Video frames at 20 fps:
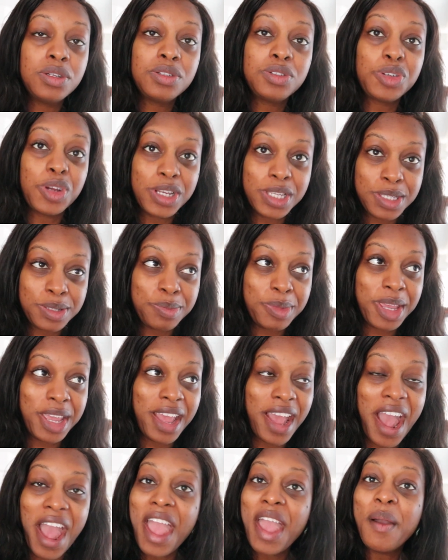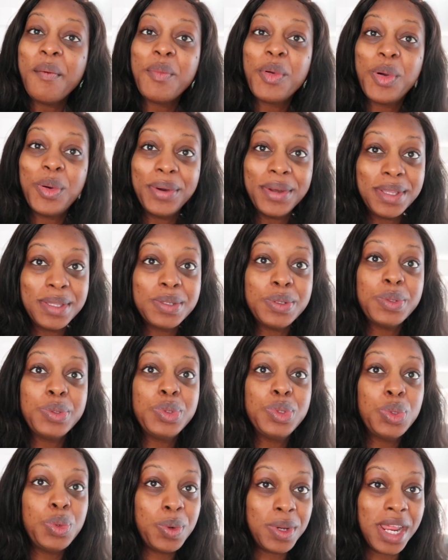trust me, I am going to
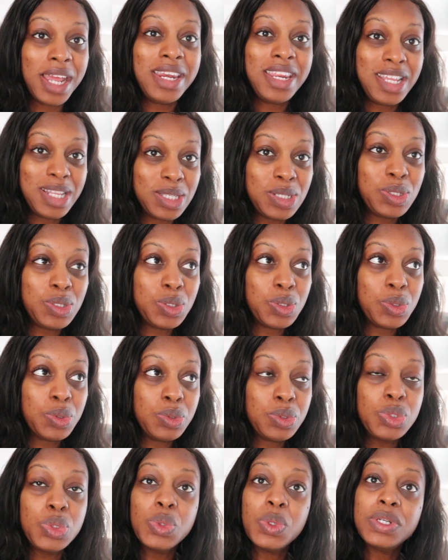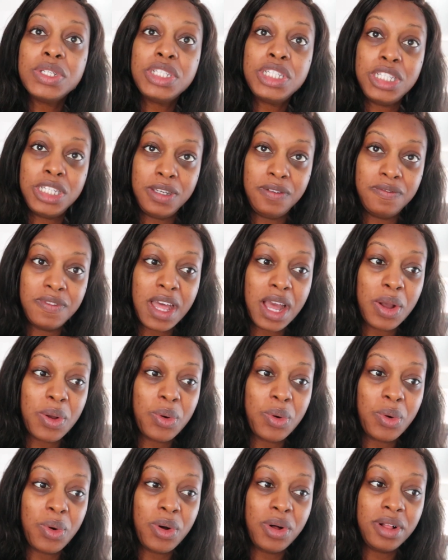do what I need to do to achieve that
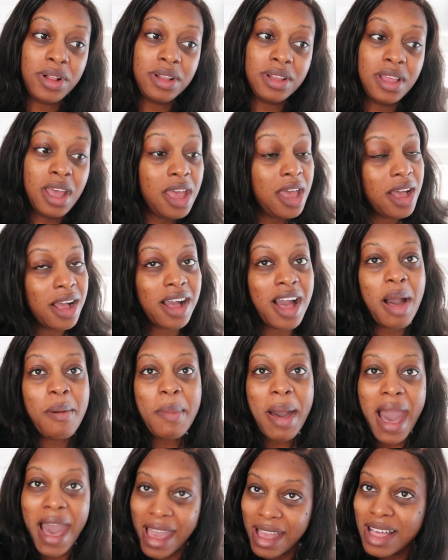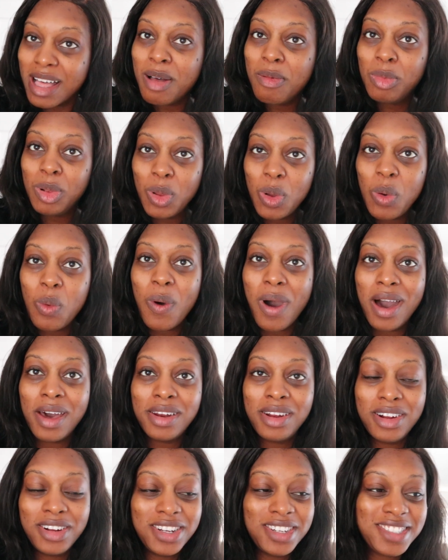goal. Come high, come low
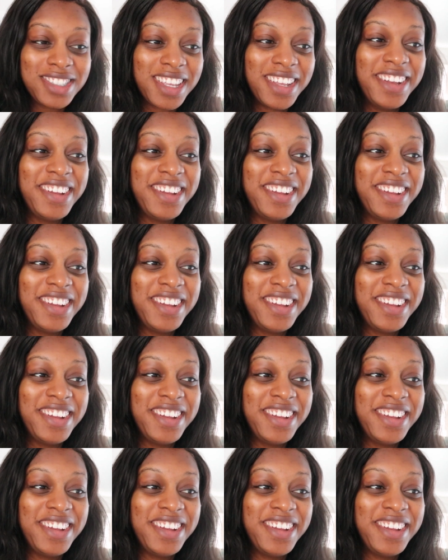waters.